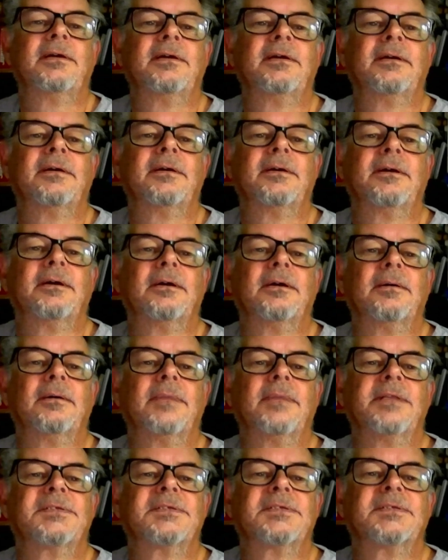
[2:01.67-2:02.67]

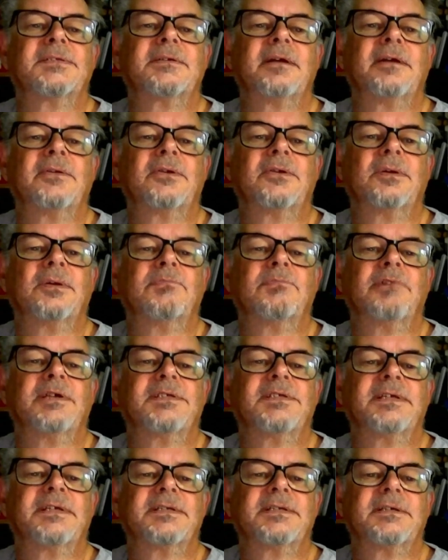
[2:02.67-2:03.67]
Let's uncompress
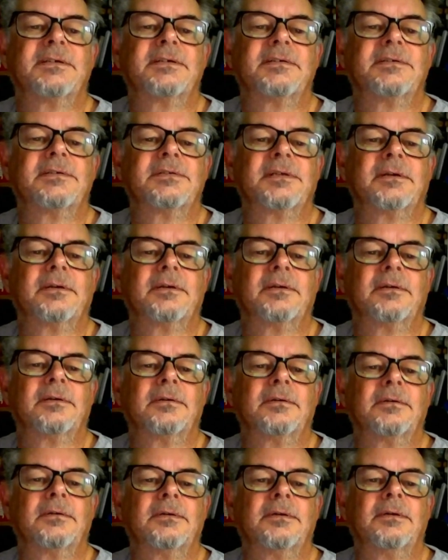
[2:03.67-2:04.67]
it.
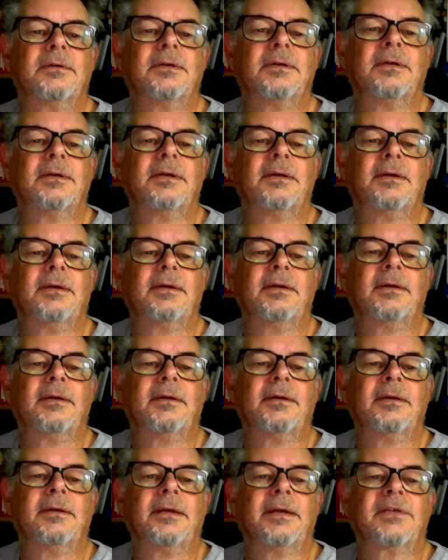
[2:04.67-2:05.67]
So
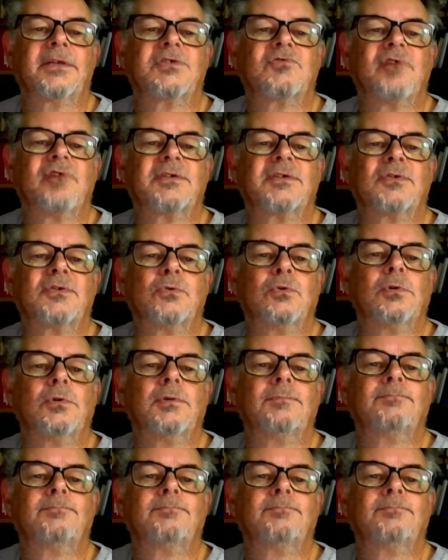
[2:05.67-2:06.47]
extract all,